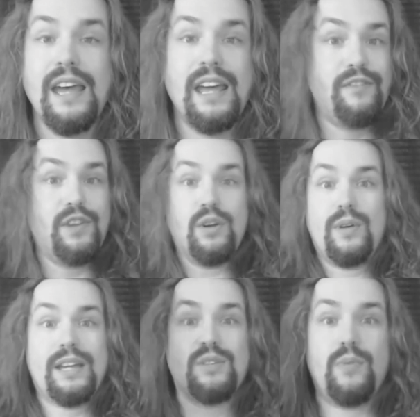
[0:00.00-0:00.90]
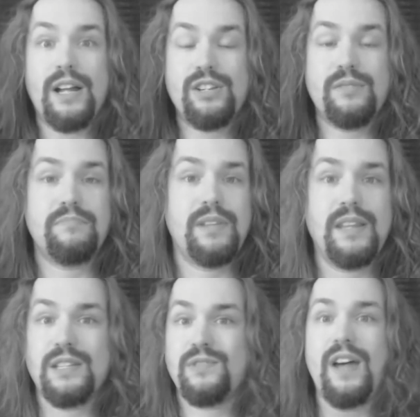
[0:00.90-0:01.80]
And if you don't like to watch them, then
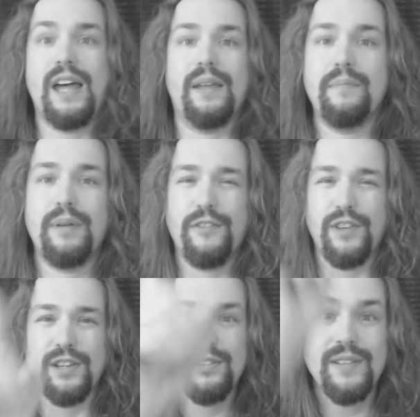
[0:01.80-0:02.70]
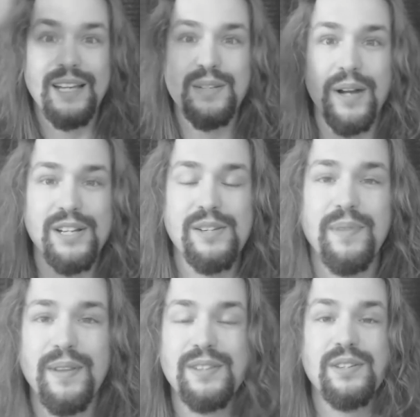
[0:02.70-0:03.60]
that's fine. But if you do like to watch them,
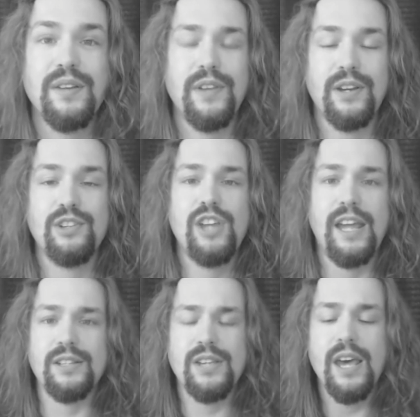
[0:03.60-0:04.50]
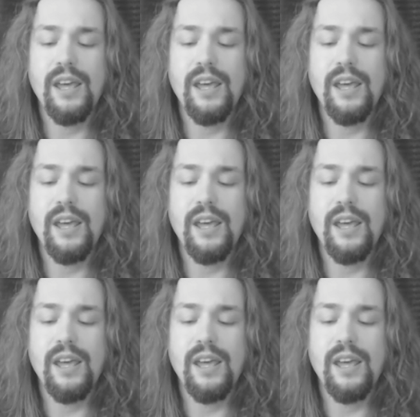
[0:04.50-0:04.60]
then this will give you a good chance.